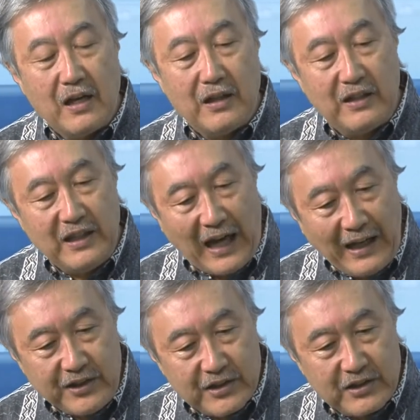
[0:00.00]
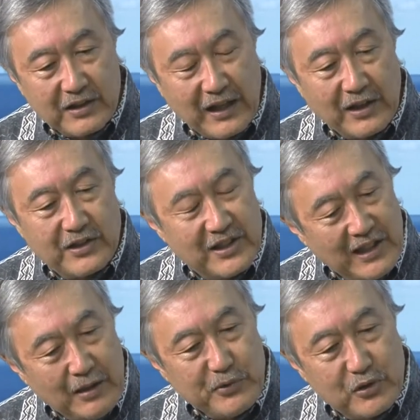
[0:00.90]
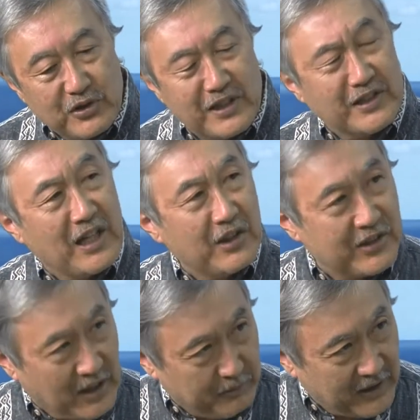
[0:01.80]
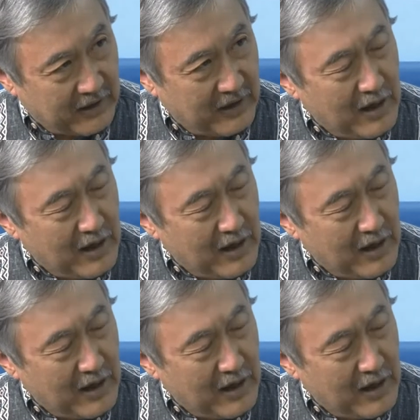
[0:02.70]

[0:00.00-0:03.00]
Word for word: the ice that seems to suggest something.